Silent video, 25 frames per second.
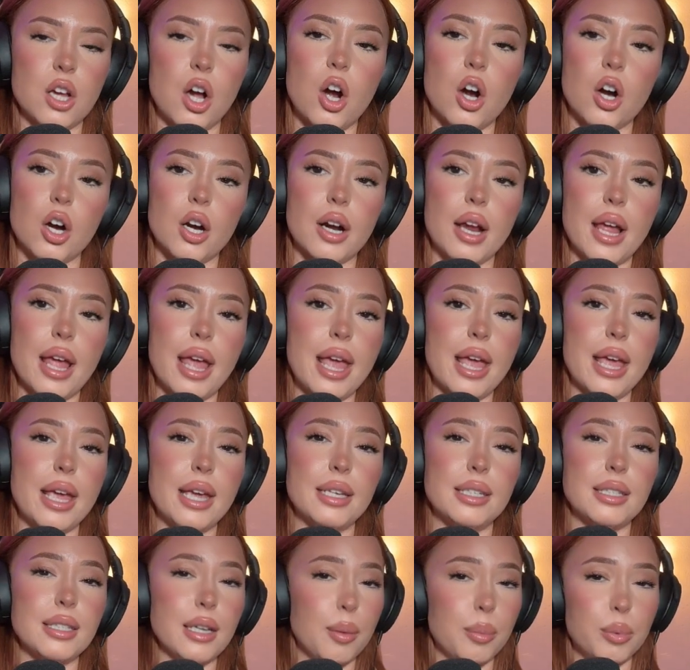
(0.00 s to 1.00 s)
are
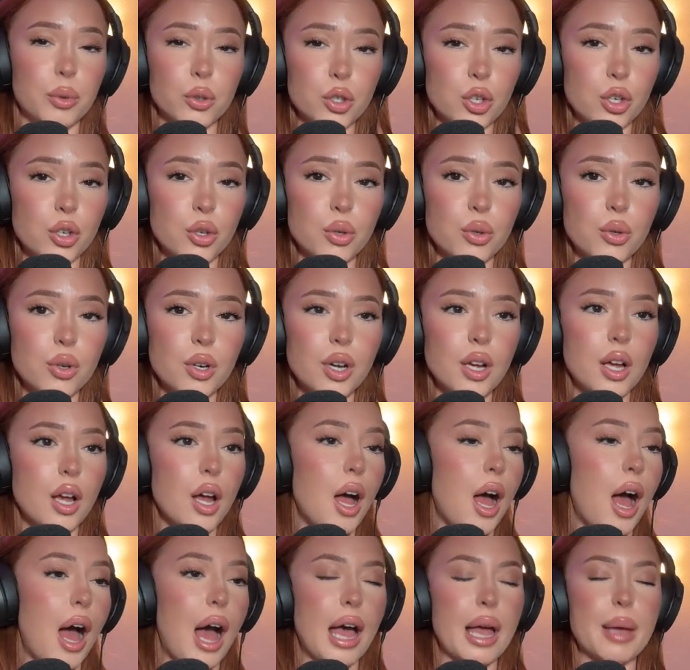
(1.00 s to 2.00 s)
a W.
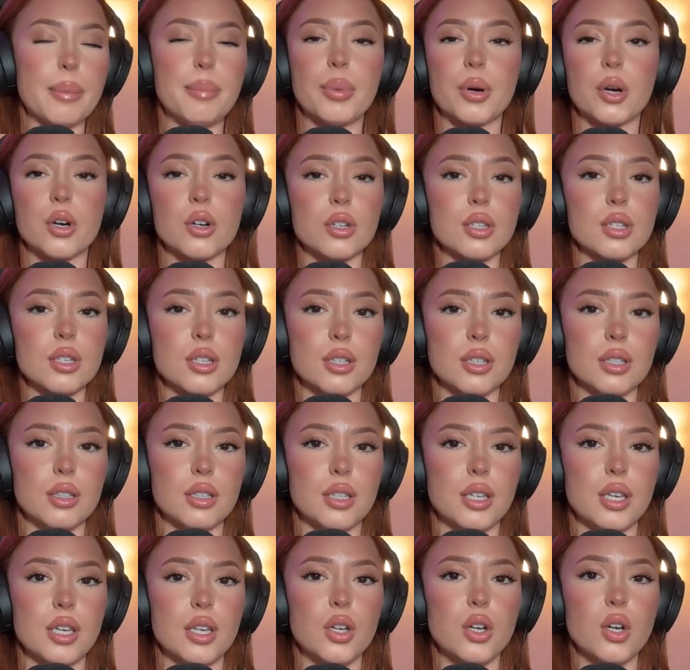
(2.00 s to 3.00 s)
I
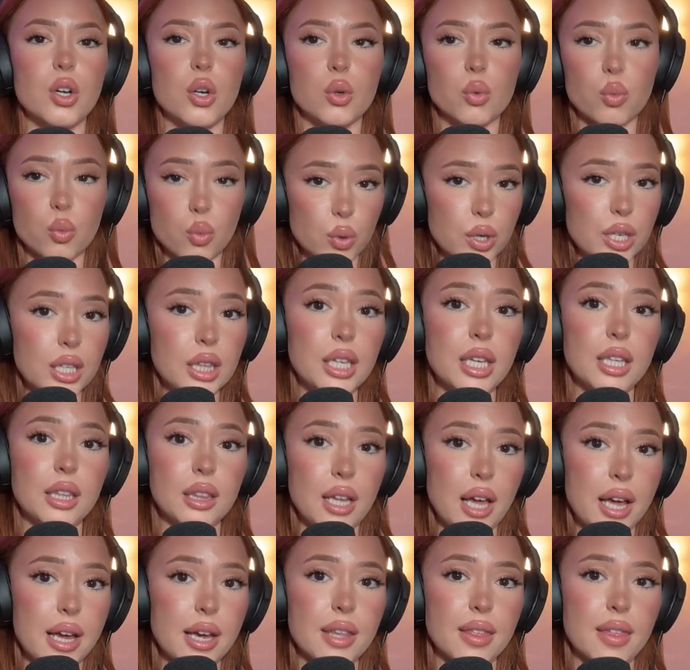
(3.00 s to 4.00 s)
personally really
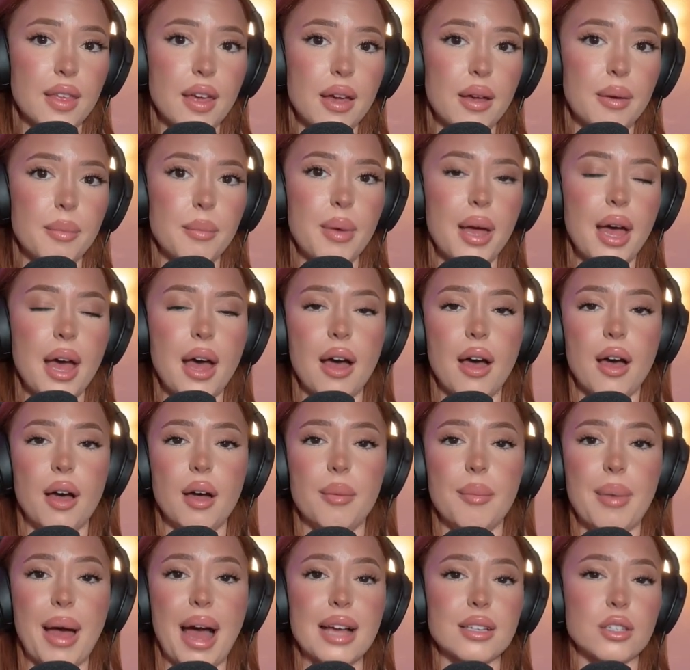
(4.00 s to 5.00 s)
like them
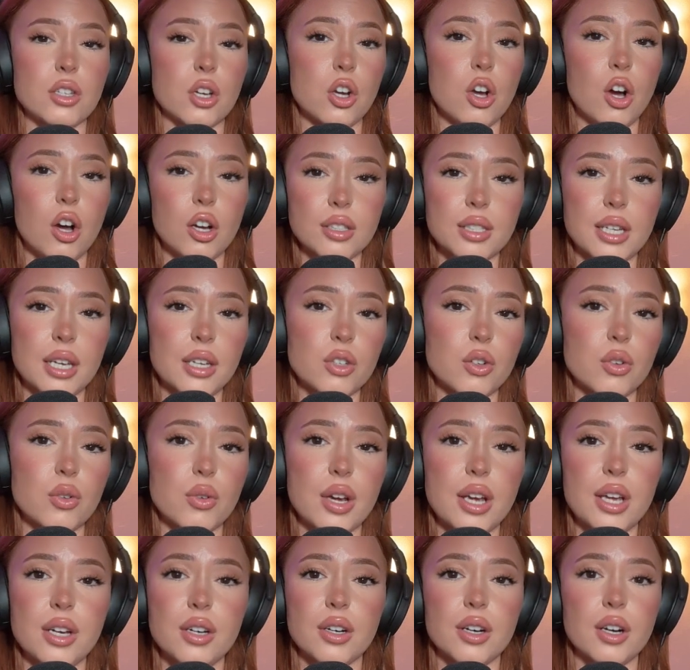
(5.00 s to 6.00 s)
as a content
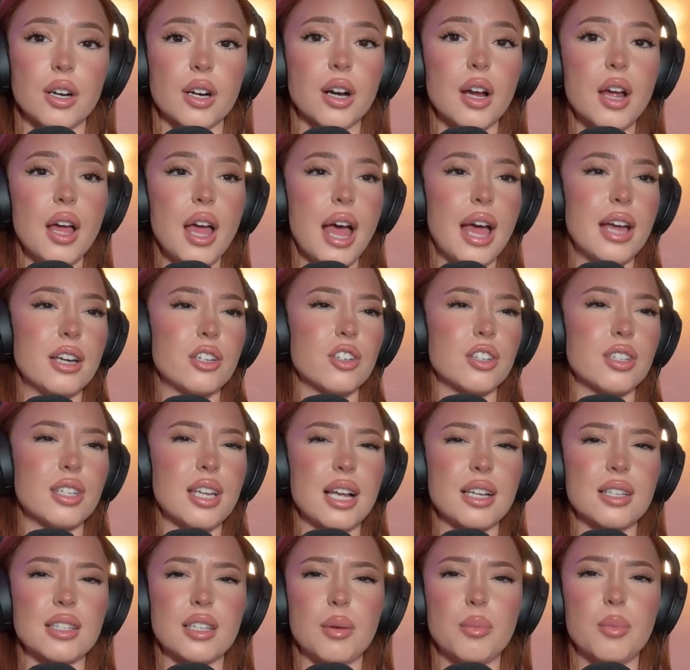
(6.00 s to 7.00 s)
creator, and
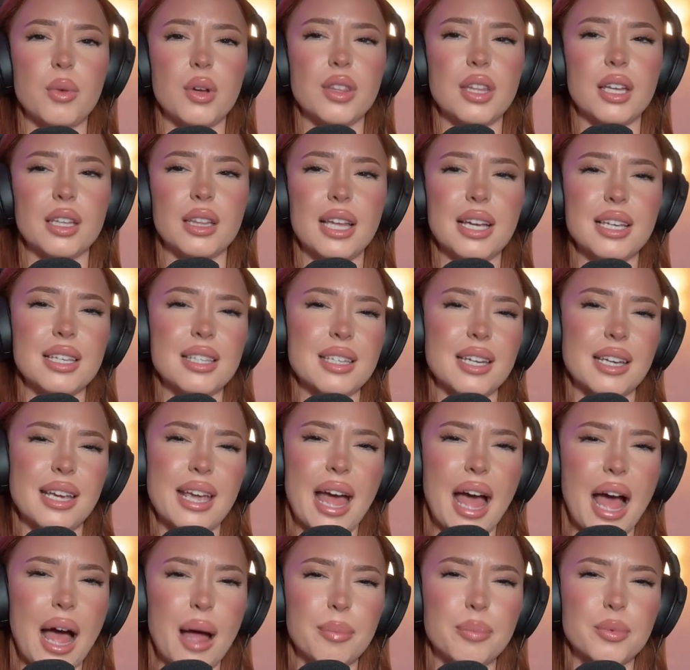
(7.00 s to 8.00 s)
just as someone that likes to
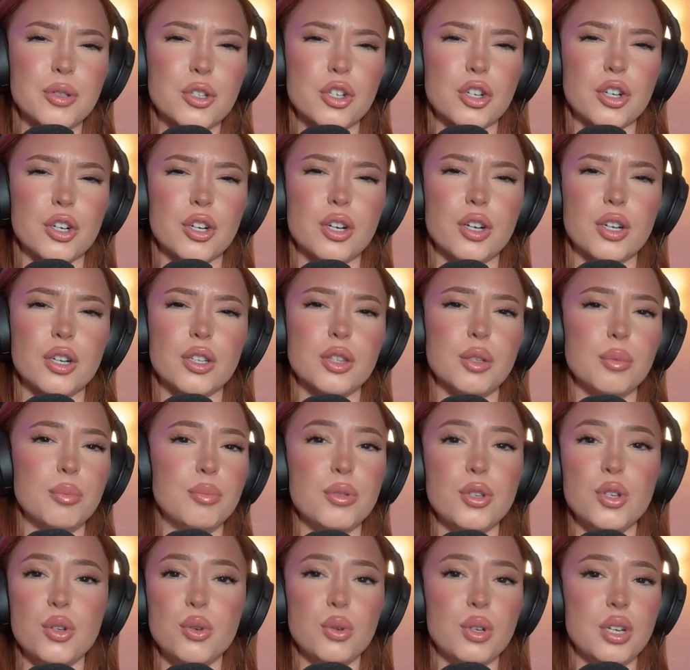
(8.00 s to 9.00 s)
capture the
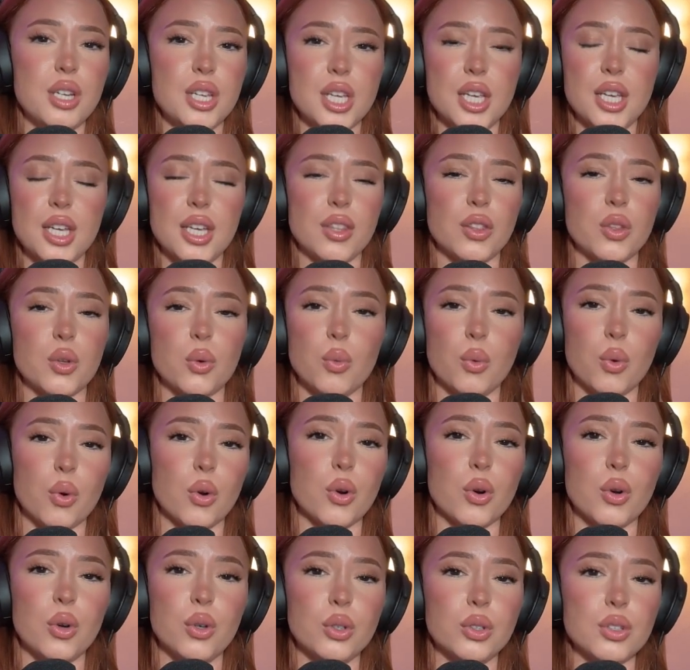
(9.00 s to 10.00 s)
beauty in the
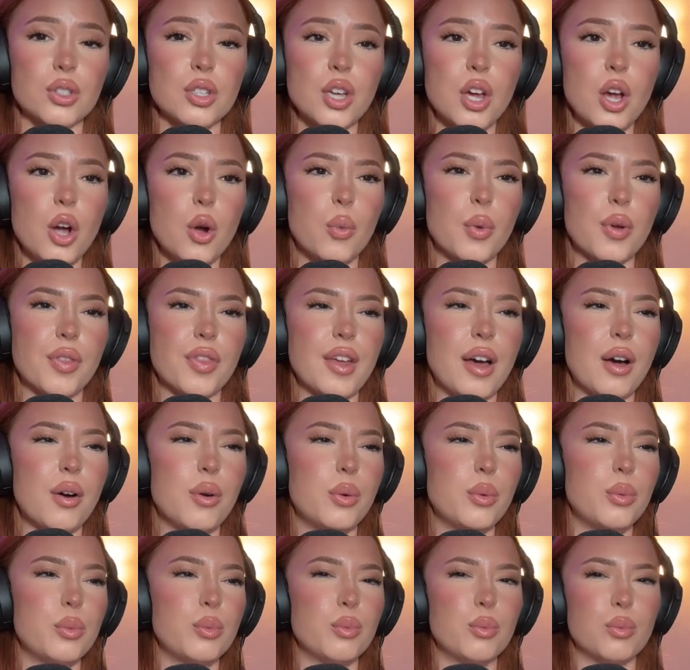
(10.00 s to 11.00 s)
world
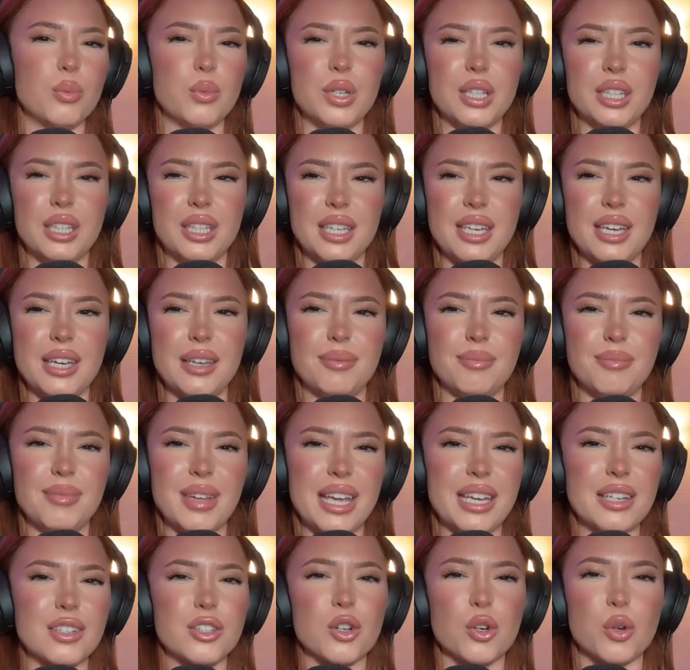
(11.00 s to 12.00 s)
without really
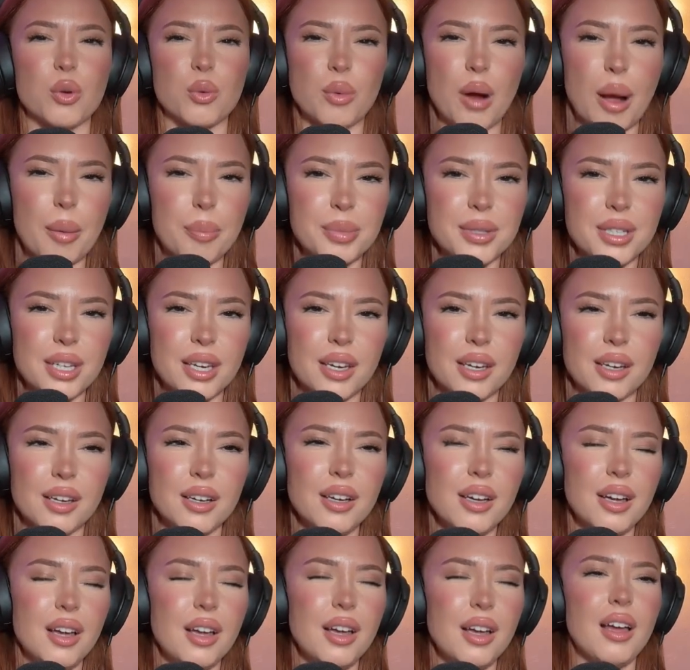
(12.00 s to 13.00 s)

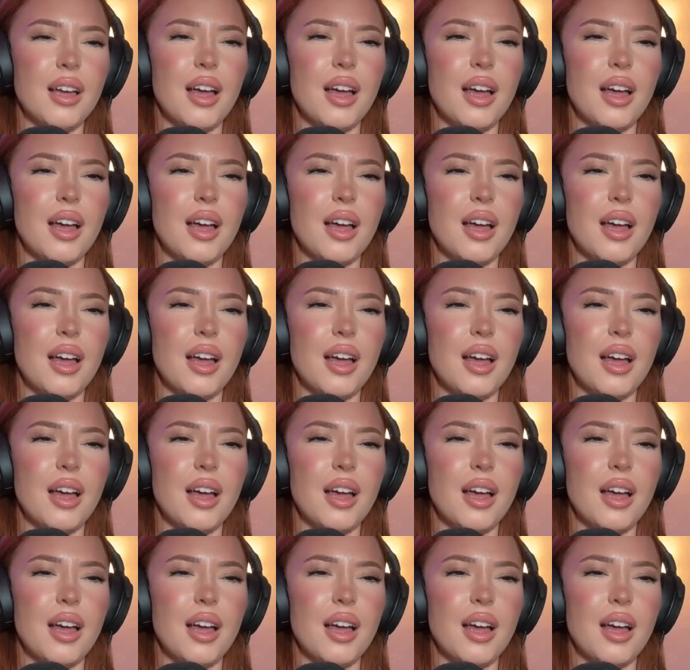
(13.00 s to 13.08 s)
interrupting.